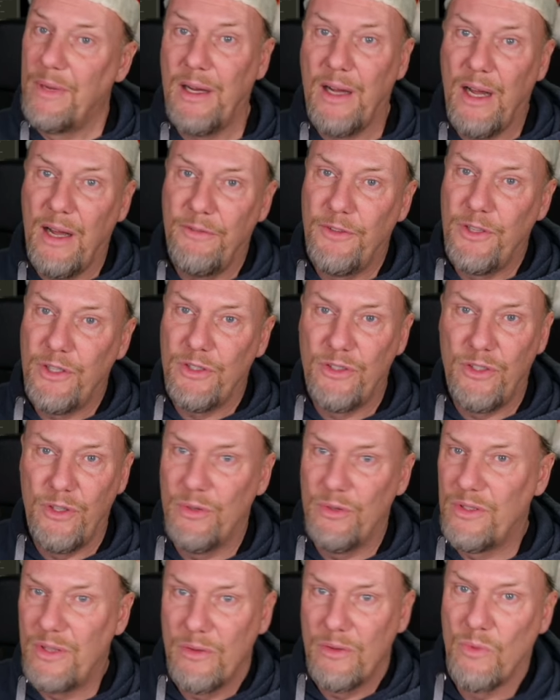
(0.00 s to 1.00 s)
I've just
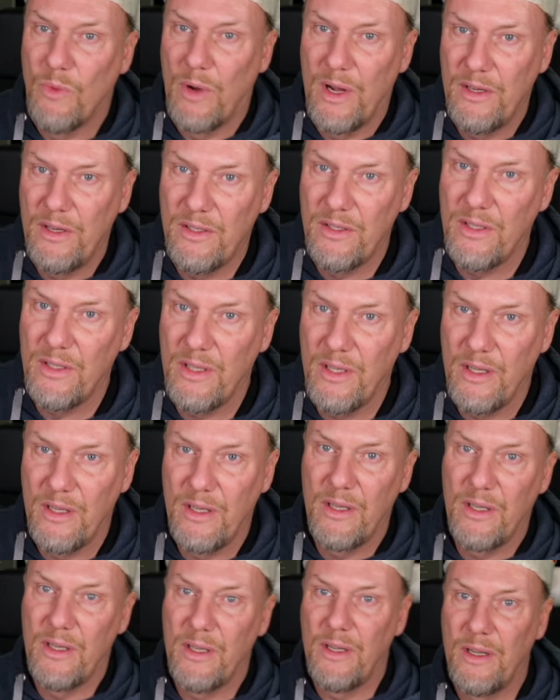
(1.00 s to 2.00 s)
used it once,
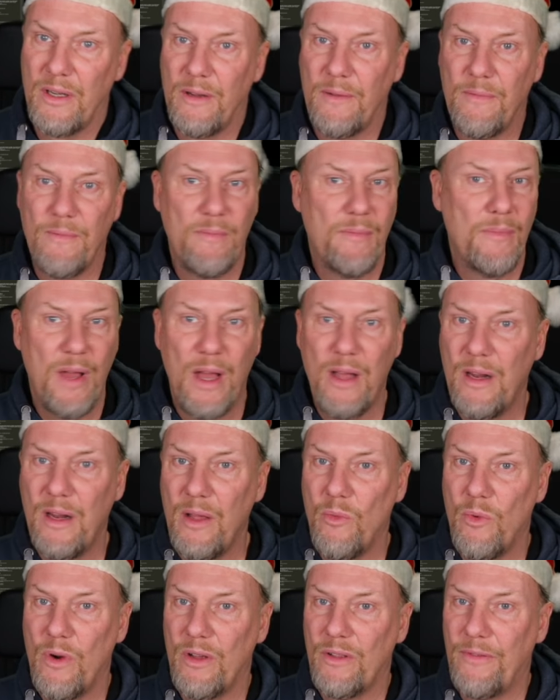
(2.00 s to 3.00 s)
and it
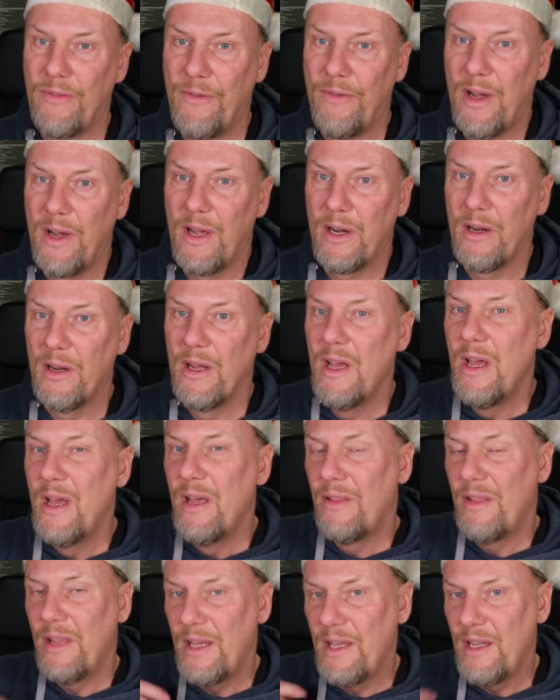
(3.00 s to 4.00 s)
works fine.
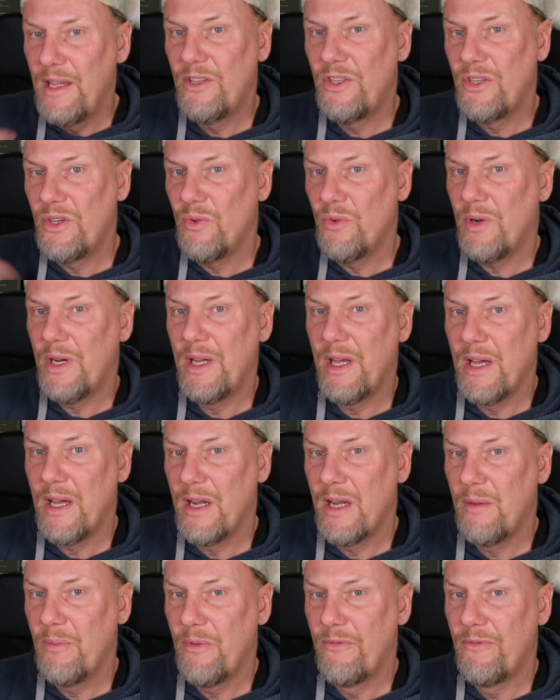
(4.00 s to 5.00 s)
The issue I
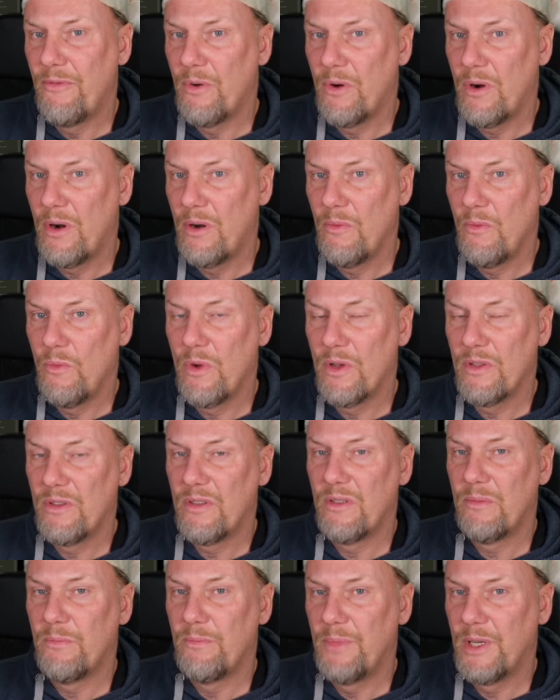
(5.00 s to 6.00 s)
had before
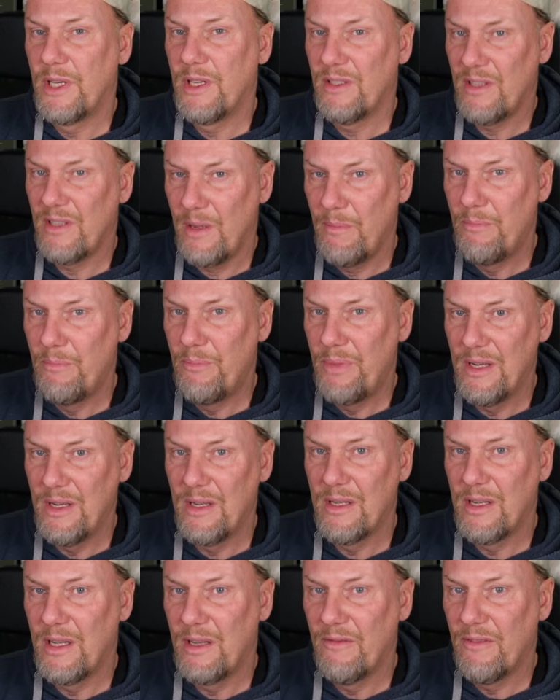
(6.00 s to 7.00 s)
was, because I'm
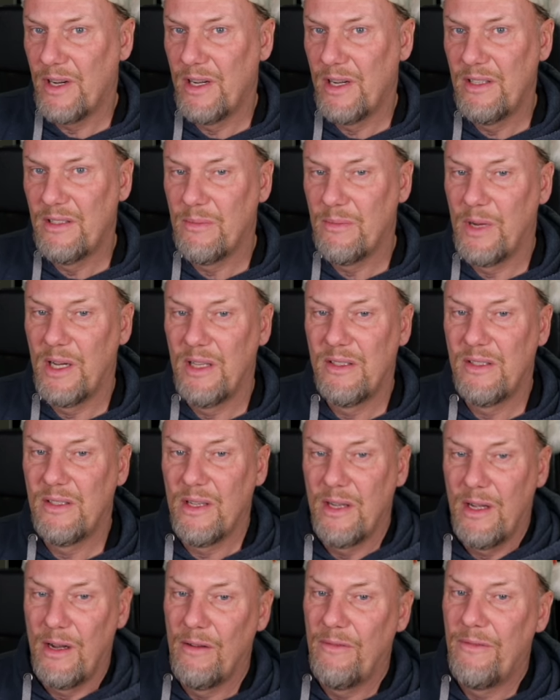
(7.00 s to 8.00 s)
building Vice
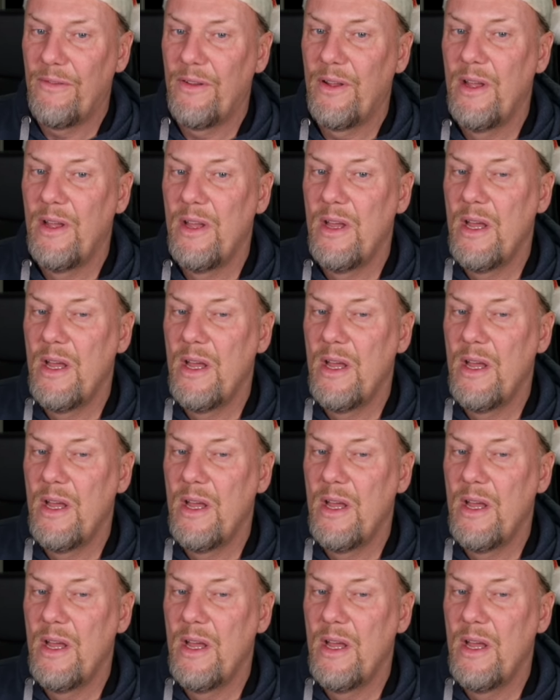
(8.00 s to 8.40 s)
myself,